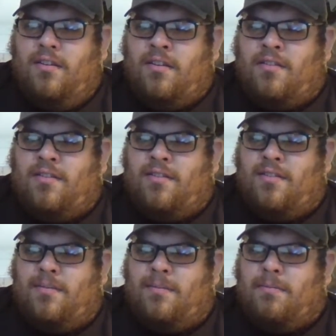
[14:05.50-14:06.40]

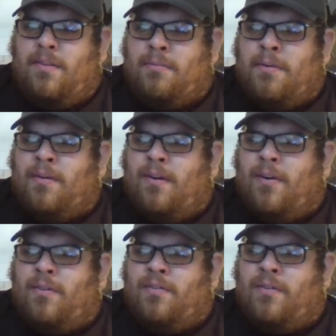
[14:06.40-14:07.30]
it's been
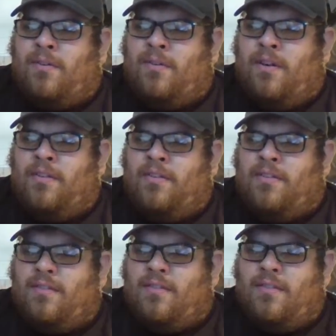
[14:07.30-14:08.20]
around for at least